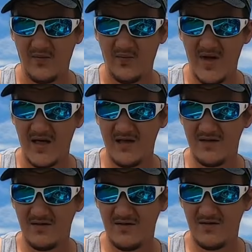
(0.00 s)
many
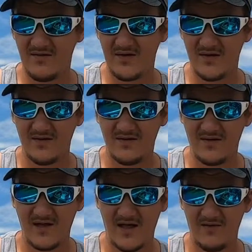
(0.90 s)
years
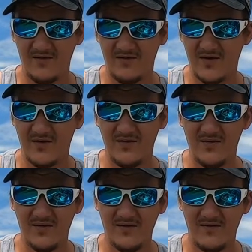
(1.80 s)
down the road,
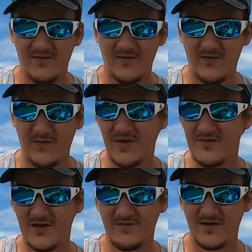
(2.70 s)
pretty
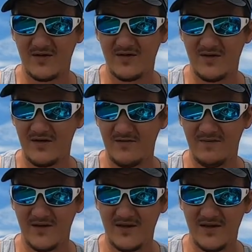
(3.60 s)
much for as long as you're
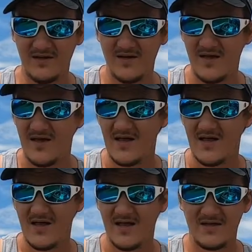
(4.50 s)
fishing,
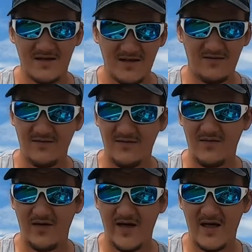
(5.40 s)
it's still
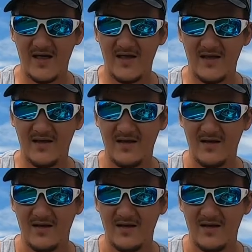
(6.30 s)
a